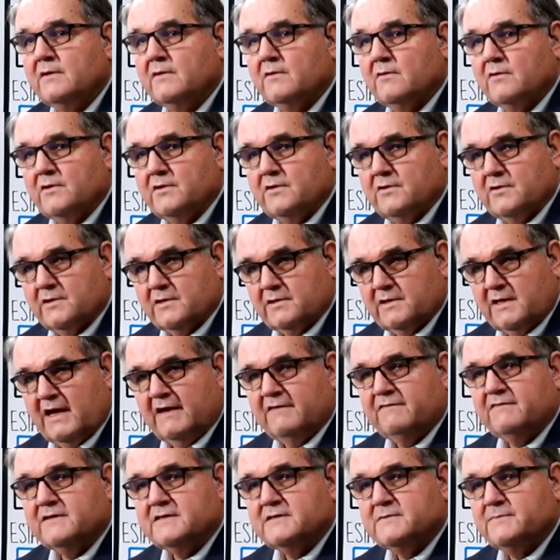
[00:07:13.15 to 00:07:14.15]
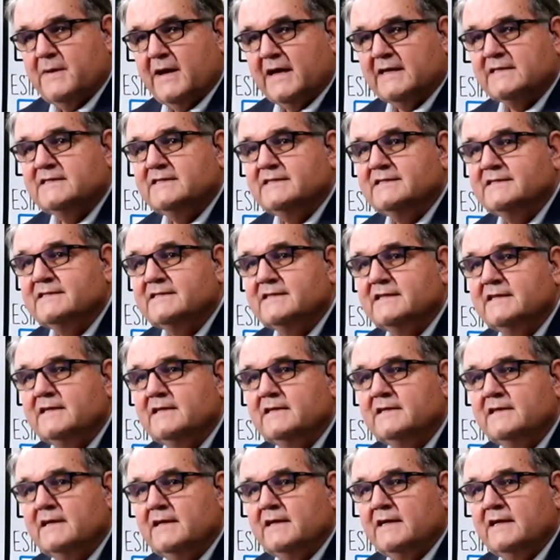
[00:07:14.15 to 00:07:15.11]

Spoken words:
or your life expectancy,